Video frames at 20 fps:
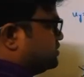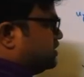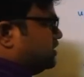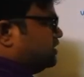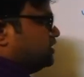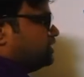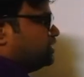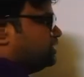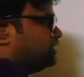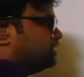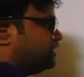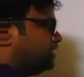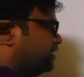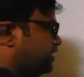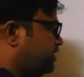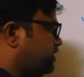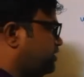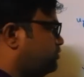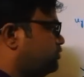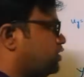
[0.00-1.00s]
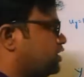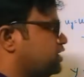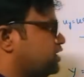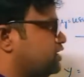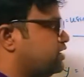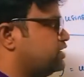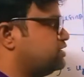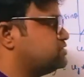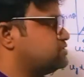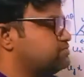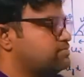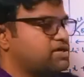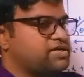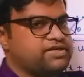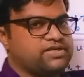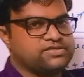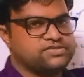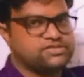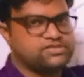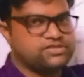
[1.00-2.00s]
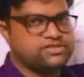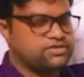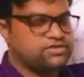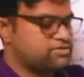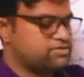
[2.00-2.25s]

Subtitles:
I'll write ay as minus j.